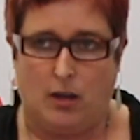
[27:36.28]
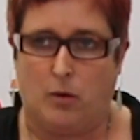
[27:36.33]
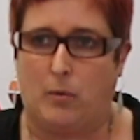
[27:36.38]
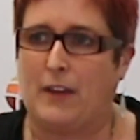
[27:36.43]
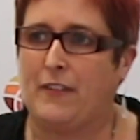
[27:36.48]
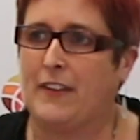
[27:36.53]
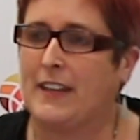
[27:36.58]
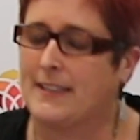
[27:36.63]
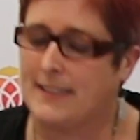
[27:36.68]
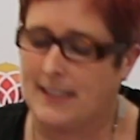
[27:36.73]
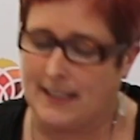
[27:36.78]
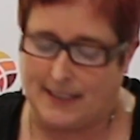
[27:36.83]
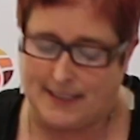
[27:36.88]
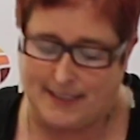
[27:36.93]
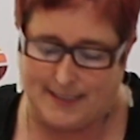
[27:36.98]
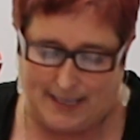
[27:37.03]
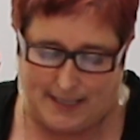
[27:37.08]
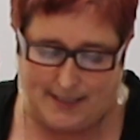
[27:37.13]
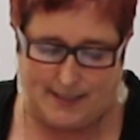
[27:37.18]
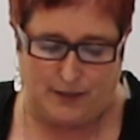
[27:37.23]
We've had
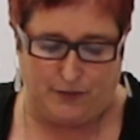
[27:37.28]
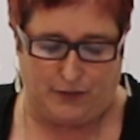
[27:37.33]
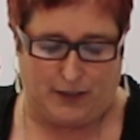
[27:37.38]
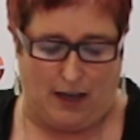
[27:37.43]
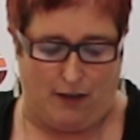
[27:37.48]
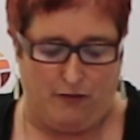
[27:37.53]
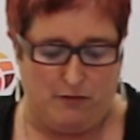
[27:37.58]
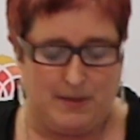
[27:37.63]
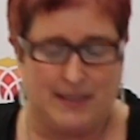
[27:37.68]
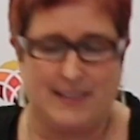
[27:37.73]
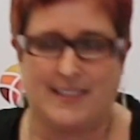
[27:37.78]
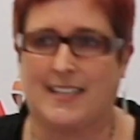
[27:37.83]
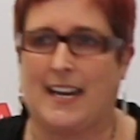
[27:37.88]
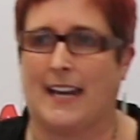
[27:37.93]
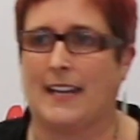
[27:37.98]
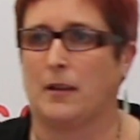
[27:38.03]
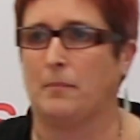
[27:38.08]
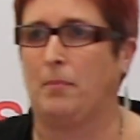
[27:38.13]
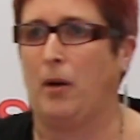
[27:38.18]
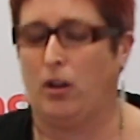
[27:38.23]
successive governments
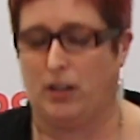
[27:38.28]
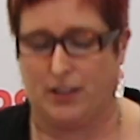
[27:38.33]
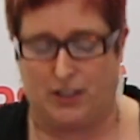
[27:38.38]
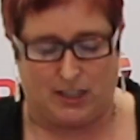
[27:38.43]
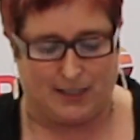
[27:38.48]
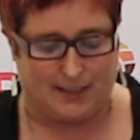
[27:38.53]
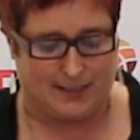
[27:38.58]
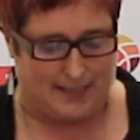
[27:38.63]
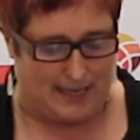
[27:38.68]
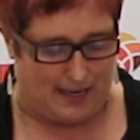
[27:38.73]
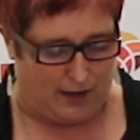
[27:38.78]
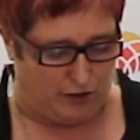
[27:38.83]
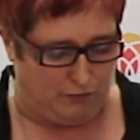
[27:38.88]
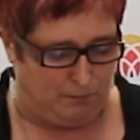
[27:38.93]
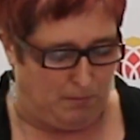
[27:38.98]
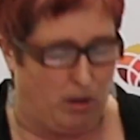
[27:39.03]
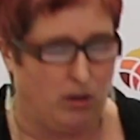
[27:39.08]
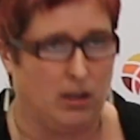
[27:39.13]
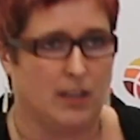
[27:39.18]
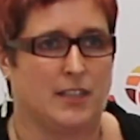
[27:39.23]
take the politics out
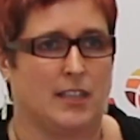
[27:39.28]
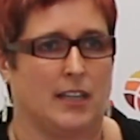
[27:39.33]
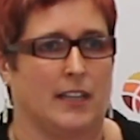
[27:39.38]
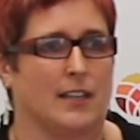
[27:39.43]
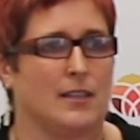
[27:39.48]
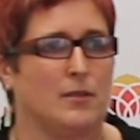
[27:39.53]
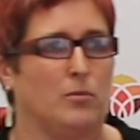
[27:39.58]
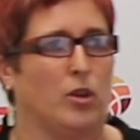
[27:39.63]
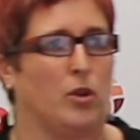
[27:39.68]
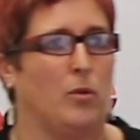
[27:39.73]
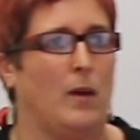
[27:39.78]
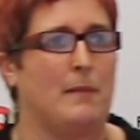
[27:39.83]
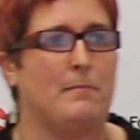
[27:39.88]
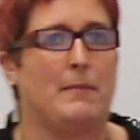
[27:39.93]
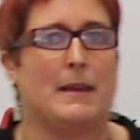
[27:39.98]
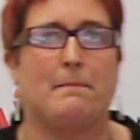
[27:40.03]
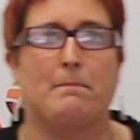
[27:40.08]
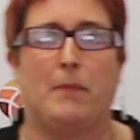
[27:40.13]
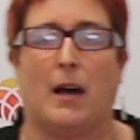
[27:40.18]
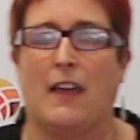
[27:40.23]
of politics. What do I
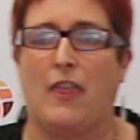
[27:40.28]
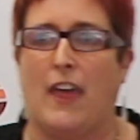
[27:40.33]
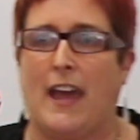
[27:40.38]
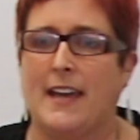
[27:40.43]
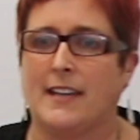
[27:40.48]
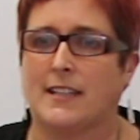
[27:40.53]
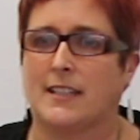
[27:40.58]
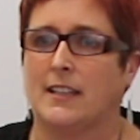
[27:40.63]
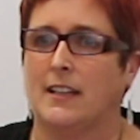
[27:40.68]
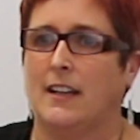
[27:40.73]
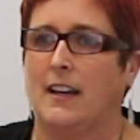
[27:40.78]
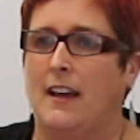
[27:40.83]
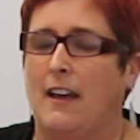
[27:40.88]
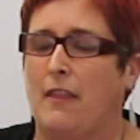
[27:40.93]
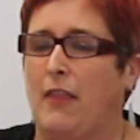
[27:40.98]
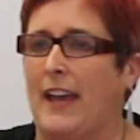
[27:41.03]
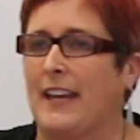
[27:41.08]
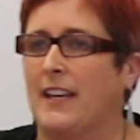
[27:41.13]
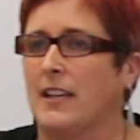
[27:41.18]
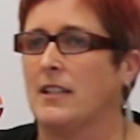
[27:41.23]
mean by that?
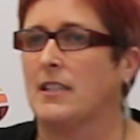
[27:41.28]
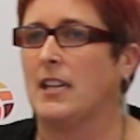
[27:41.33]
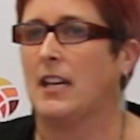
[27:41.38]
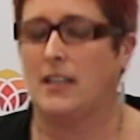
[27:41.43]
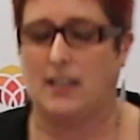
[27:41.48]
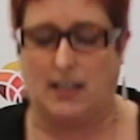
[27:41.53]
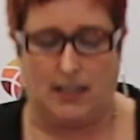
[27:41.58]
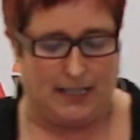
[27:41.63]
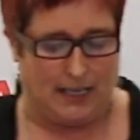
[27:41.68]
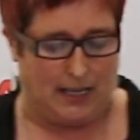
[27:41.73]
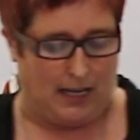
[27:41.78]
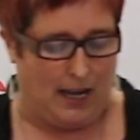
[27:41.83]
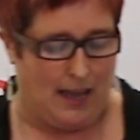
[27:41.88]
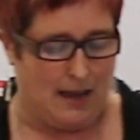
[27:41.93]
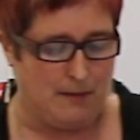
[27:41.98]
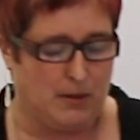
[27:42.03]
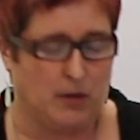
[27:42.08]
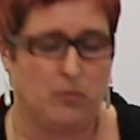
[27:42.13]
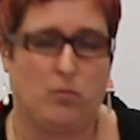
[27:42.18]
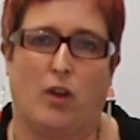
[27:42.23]
They continually
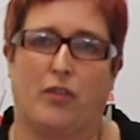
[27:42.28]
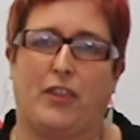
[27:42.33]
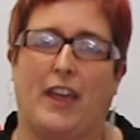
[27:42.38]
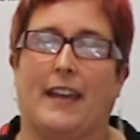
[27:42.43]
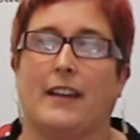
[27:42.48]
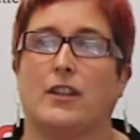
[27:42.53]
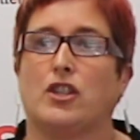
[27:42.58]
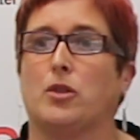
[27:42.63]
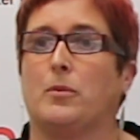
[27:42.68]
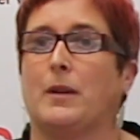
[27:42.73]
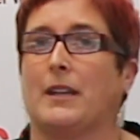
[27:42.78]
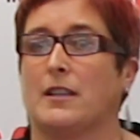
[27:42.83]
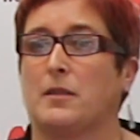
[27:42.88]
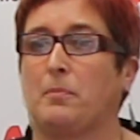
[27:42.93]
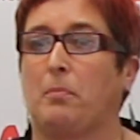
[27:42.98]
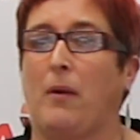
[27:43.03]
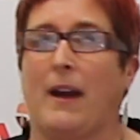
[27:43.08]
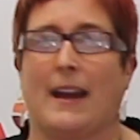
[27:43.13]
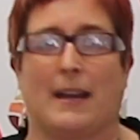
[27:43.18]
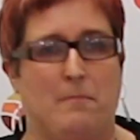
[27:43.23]
claim that what they are doing is
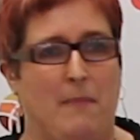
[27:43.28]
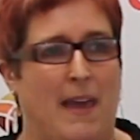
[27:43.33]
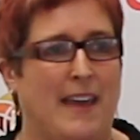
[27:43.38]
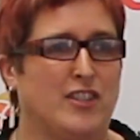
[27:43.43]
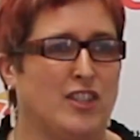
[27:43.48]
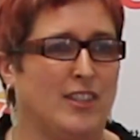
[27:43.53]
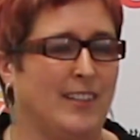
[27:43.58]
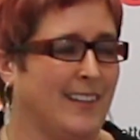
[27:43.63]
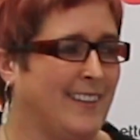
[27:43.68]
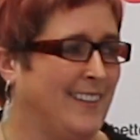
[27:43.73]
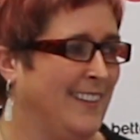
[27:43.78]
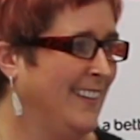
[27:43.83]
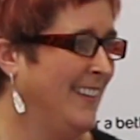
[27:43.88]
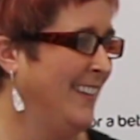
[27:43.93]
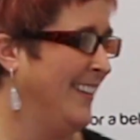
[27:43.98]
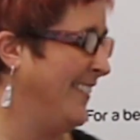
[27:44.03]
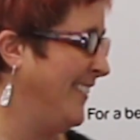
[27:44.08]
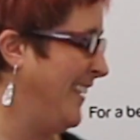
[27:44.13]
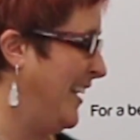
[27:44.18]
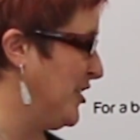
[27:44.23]
pragmatic
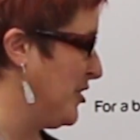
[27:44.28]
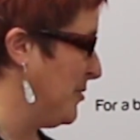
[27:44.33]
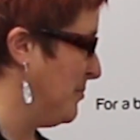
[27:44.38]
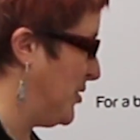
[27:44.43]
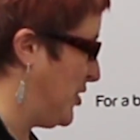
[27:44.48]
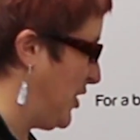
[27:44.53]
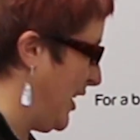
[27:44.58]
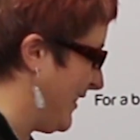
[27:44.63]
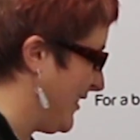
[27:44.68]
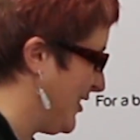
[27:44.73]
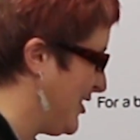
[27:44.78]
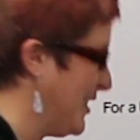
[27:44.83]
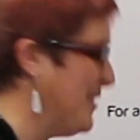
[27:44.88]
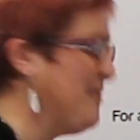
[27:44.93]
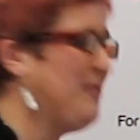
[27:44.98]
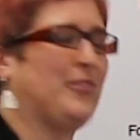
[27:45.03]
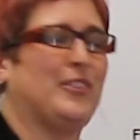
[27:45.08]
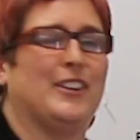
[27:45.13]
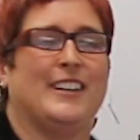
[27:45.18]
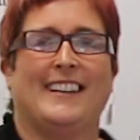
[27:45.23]
and
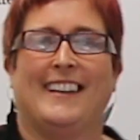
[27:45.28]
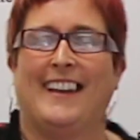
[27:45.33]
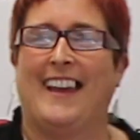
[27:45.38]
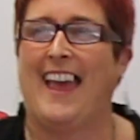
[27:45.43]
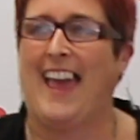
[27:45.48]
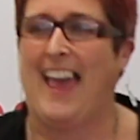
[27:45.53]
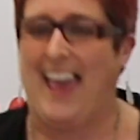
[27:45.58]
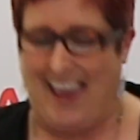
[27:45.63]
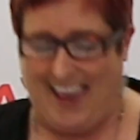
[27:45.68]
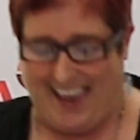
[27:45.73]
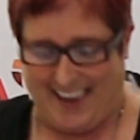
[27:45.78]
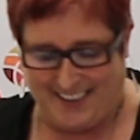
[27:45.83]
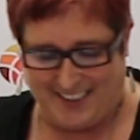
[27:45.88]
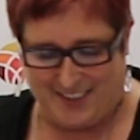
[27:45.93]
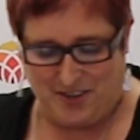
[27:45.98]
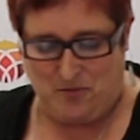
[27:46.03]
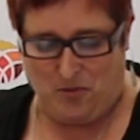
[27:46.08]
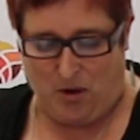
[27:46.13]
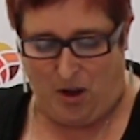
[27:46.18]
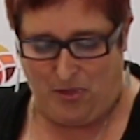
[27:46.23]
objective,
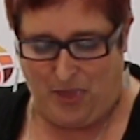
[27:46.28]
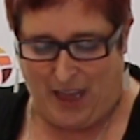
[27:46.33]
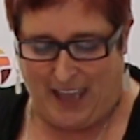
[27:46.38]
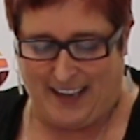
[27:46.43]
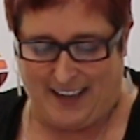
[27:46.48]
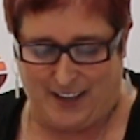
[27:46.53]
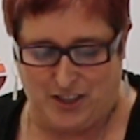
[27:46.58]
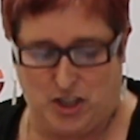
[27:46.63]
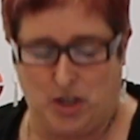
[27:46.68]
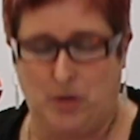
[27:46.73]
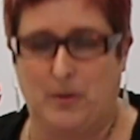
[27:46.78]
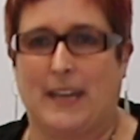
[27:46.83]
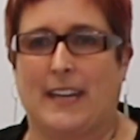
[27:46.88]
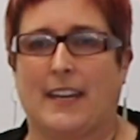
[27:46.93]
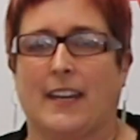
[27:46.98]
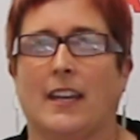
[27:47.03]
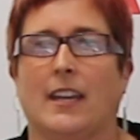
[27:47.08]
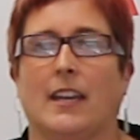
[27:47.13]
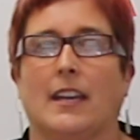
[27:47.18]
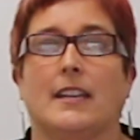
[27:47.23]
and what they are
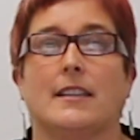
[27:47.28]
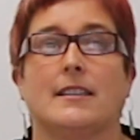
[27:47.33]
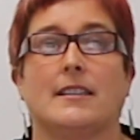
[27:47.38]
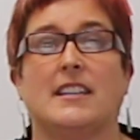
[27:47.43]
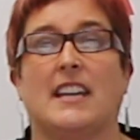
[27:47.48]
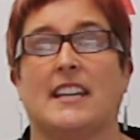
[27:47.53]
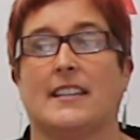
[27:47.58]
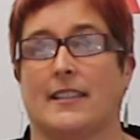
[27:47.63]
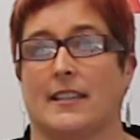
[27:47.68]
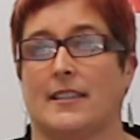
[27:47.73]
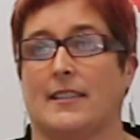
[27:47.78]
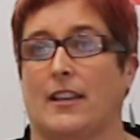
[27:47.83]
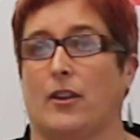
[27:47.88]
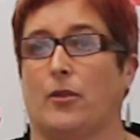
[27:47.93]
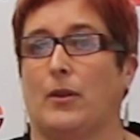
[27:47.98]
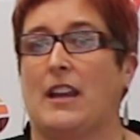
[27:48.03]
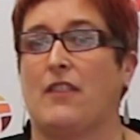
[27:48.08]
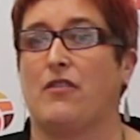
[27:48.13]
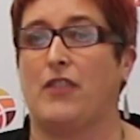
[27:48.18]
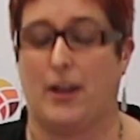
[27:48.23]
doing is
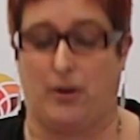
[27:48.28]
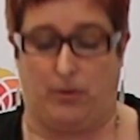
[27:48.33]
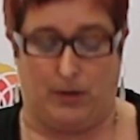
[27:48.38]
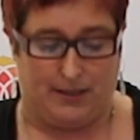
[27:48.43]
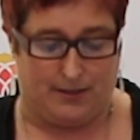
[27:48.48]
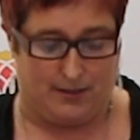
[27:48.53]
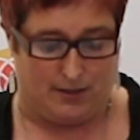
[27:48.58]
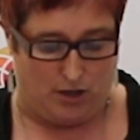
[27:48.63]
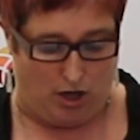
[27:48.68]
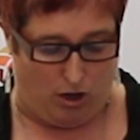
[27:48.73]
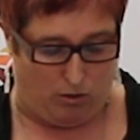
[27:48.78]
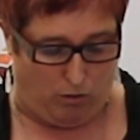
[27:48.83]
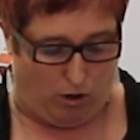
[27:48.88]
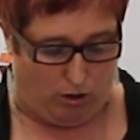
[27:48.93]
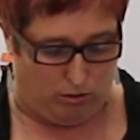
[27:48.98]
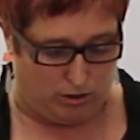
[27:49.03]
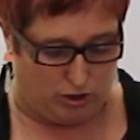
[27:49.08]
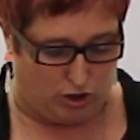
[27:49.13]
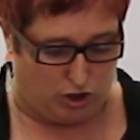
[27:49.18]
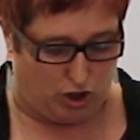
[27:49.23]
necessary. There is no
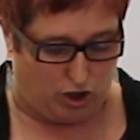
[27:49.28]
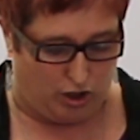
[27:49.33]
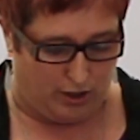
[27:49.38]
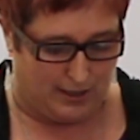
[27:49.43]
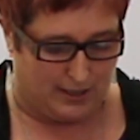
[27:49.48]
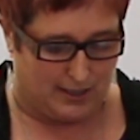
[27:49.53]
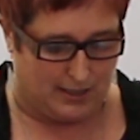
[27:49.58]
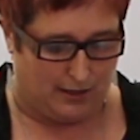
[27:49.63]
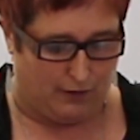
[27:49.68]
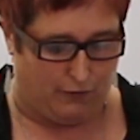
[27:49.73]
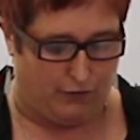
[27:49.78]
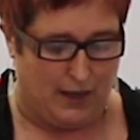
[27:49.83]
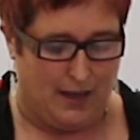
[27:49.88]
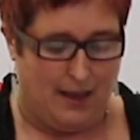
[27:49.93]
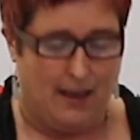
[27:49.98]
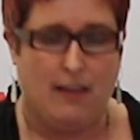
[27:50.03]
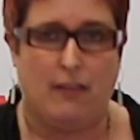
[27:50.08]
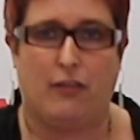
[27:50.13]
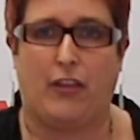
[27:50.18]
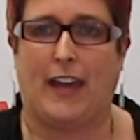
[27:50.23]
alternative.
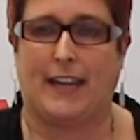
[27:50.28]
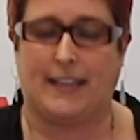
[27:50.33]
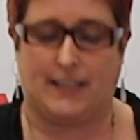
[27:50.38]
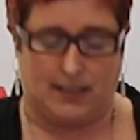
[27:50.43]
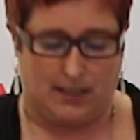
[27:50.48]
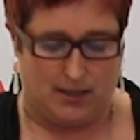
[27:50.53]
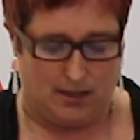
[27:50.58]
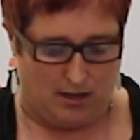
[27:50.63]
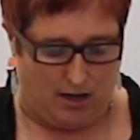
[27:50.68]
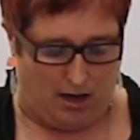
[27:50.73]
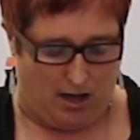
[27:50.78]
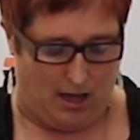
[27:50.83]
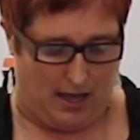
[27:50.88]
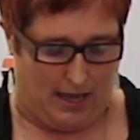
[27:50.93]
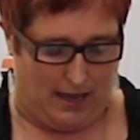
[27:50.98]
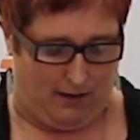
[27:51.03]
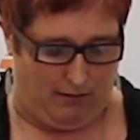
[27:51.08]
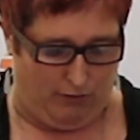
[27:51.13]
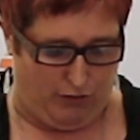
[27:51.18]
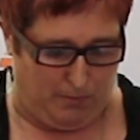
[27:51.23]
They
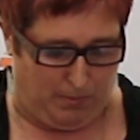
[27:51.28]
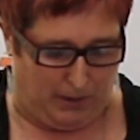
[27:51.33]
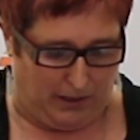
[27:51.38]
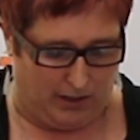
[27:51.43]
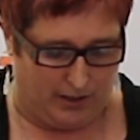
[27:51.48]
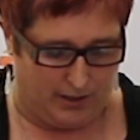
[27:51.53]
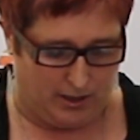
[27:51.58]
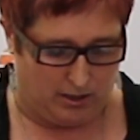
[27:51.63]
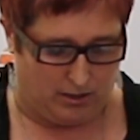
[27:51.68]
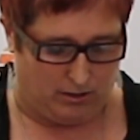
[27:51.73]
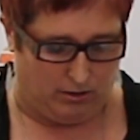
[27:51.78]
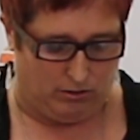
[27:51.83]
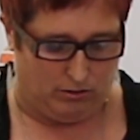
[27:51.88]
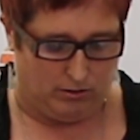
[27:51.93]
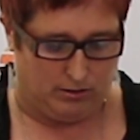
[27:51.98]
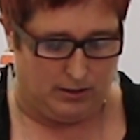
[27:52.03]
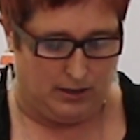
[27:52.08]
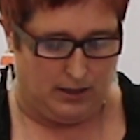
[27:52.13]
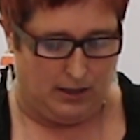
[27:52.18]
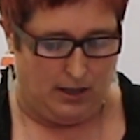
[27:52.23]
deny the
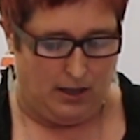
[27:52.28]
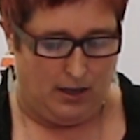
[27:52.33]
political.